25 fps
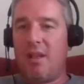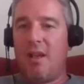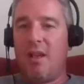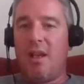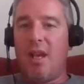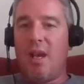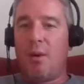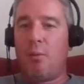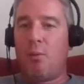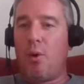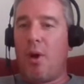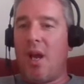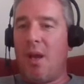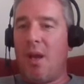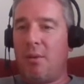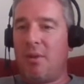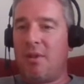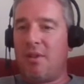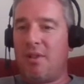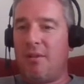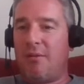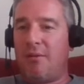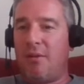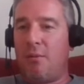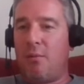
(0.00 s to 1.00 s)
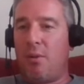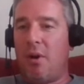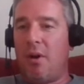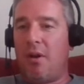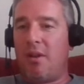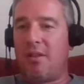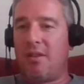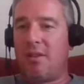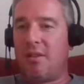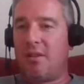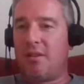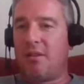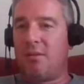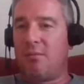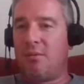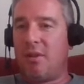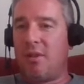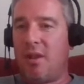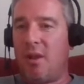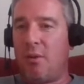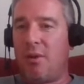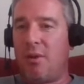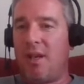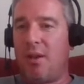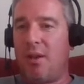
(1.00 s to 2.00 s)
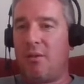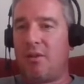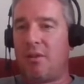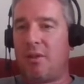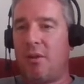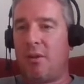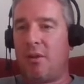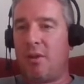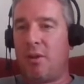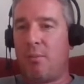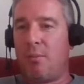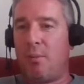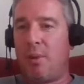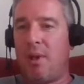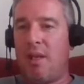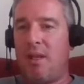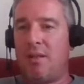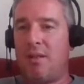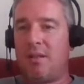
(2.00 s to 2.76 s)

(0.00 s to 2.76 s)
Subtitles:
and what happens if you buy a system that no one else can complete.